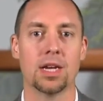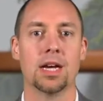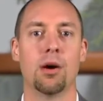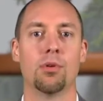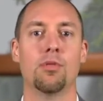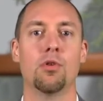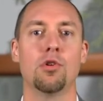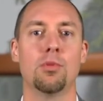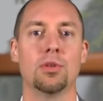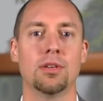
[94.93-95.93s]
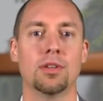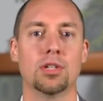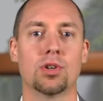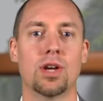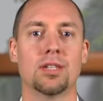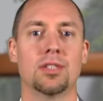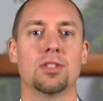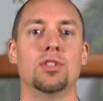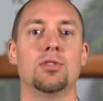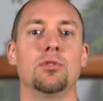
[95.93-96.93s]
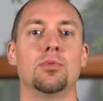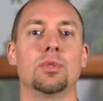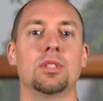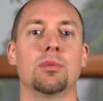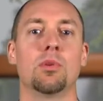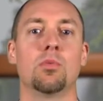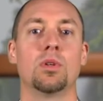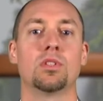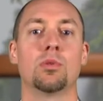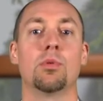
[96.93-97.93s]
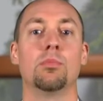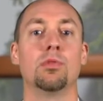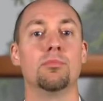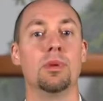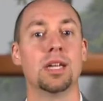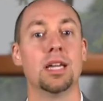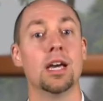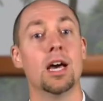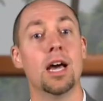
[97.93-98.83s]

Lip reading: A revocable living trust is used when someone wants to remove money